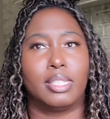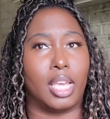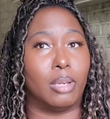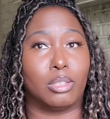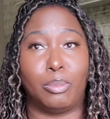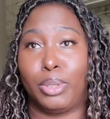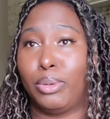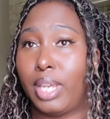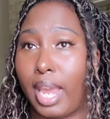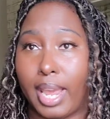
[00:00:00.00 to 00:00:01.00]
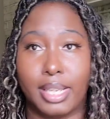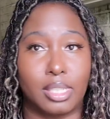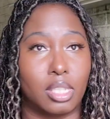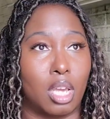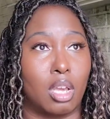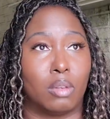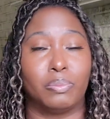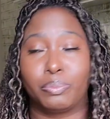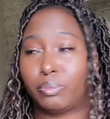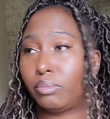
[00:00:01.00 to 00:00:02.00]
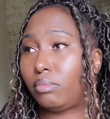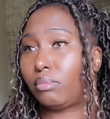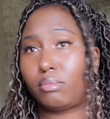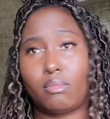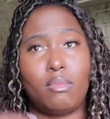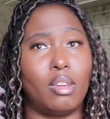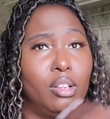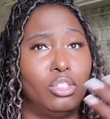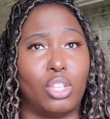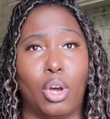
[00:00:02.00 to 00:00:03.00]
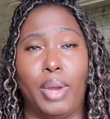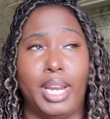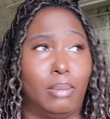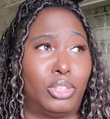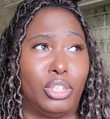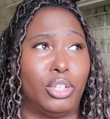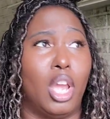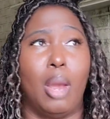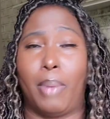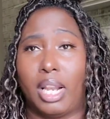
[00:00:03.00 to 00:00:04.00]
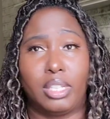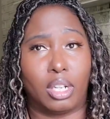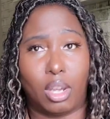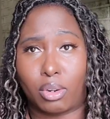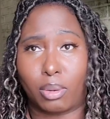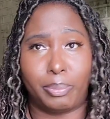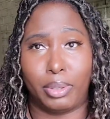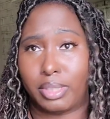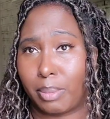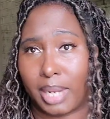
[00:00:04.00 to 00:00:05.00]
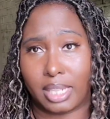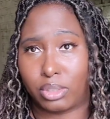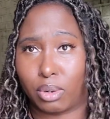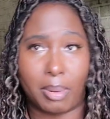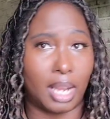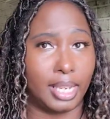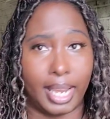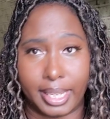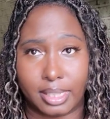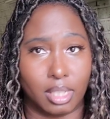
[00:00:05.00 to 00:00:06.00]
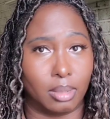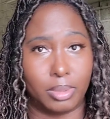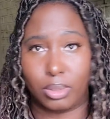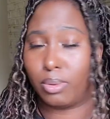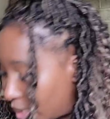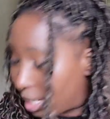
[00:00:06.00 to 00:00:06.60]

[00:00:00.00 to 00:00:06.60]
Sam's Beauty has some. So, and I'm sure probably your local beauty supply store probably has some too.